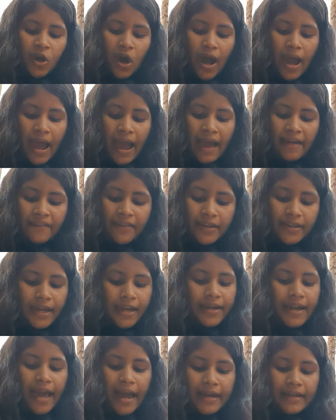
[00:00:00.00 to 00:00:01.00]
are having
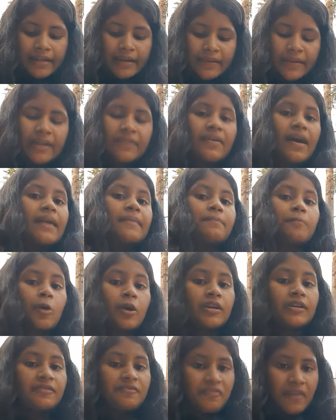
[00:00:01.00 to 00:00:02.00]
an activity
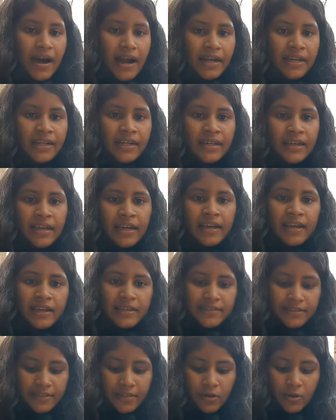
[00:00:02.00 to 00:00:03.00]
1.1.
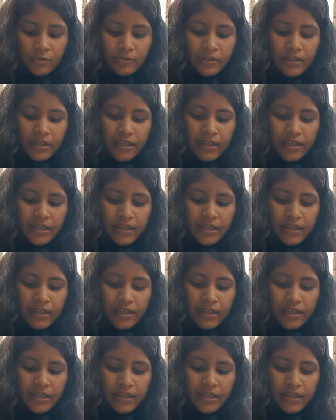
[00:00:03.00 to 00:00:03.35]
So